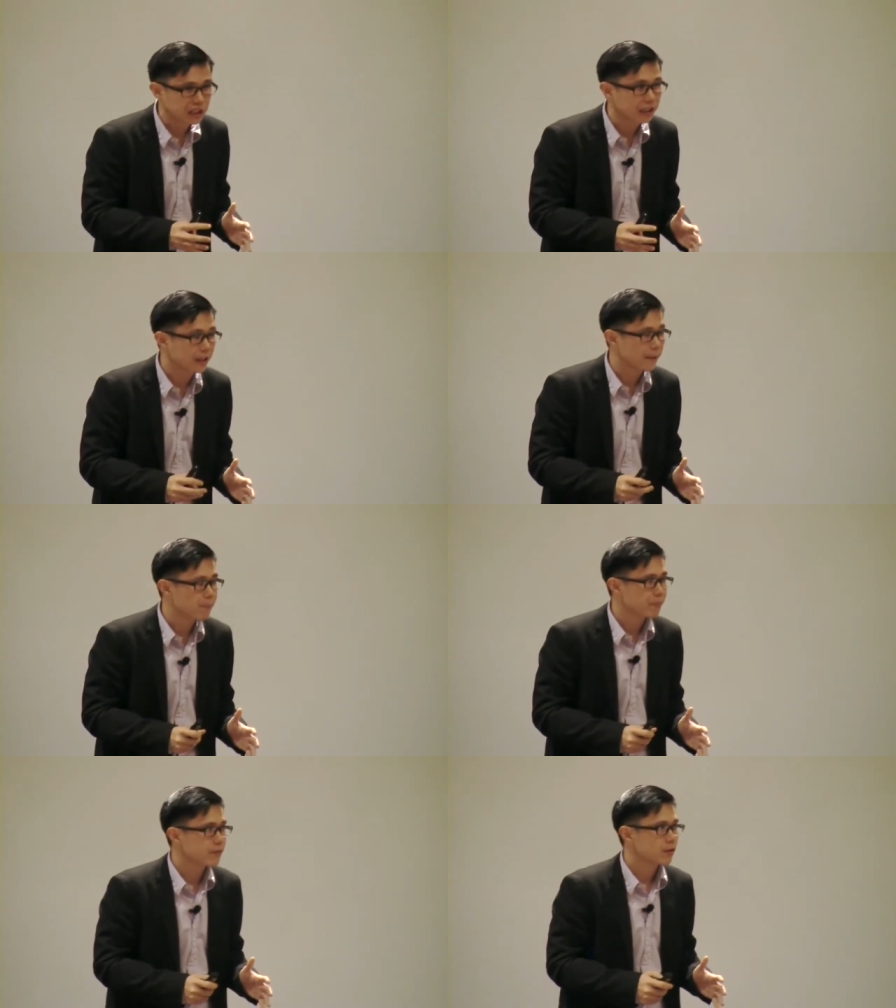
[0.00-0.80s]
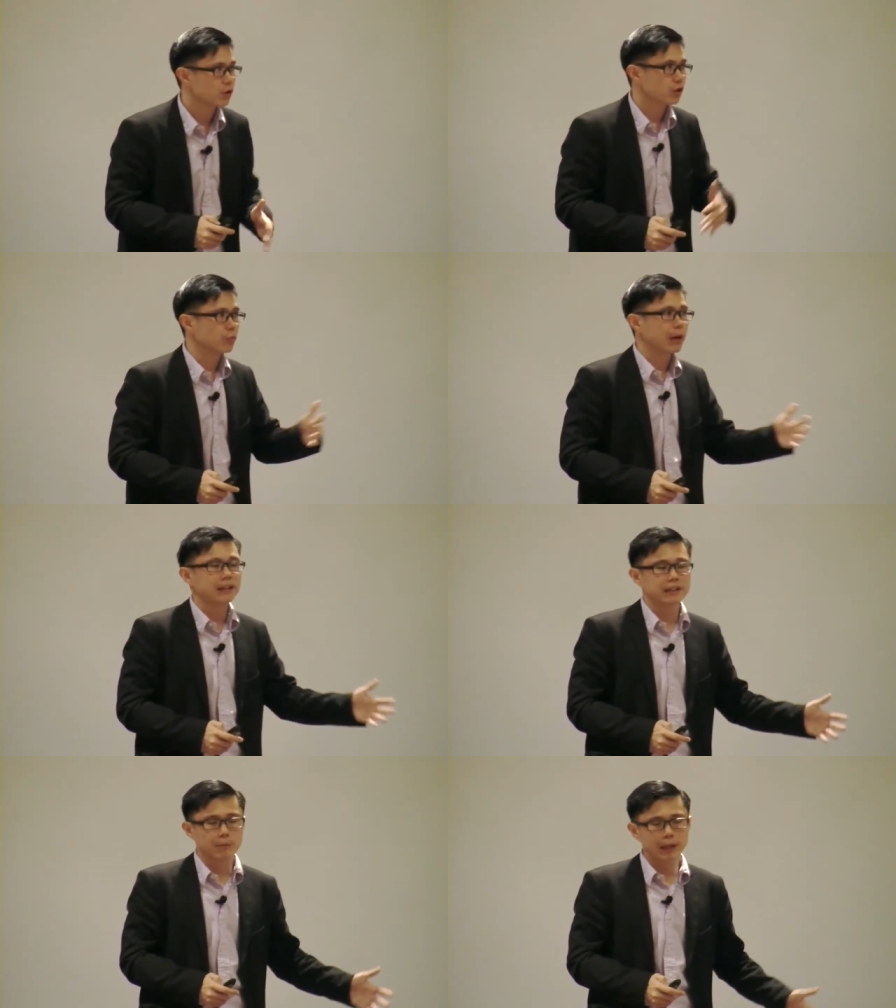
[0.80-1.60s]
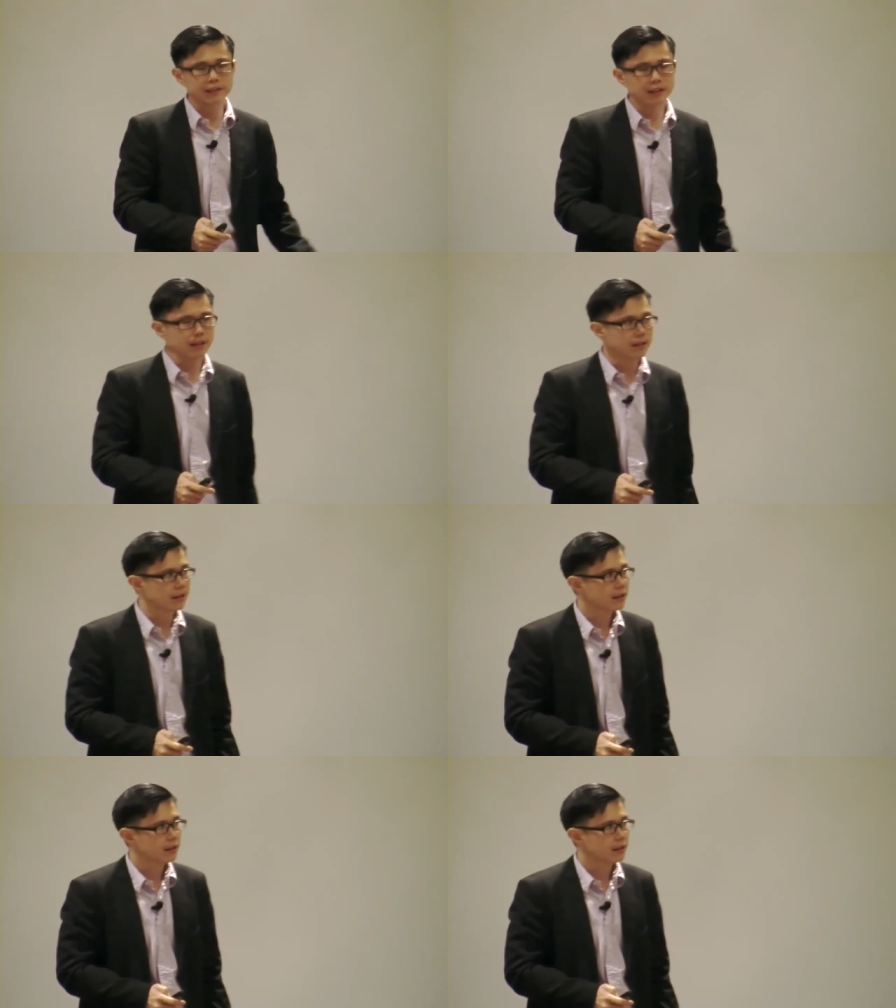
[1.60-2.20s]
here. So she went, they went in,